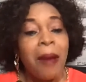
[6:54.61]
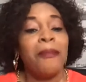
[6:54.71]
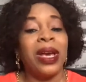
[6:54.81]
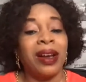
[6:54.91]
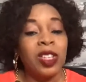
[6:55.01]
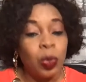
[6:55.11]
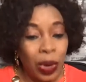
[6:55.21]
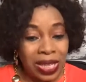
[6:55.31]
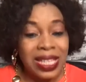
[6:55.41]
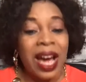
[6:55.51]
because
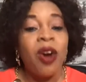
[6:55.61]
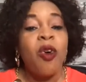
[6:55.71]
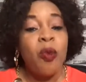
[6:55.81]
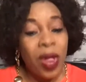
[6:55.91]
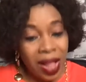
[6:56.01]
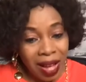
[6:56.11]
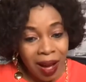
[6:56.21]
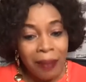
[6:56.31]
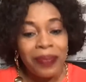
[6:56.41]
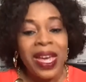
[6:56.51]
winter will
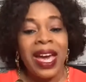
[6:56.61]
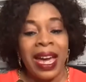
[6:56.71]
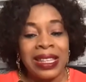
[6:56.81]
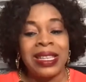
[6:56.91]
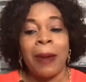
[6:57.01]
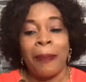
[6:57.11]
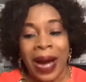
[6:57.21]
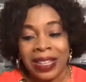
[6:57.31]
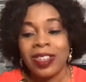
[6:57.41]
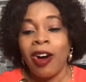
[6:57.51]
come. It's a
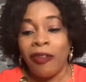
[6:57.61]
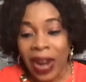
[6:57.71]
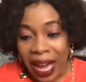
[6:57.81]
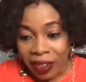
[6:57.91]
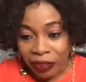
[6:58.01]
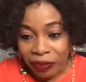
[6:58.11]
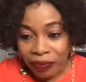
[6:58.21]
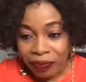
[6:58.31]
part of life.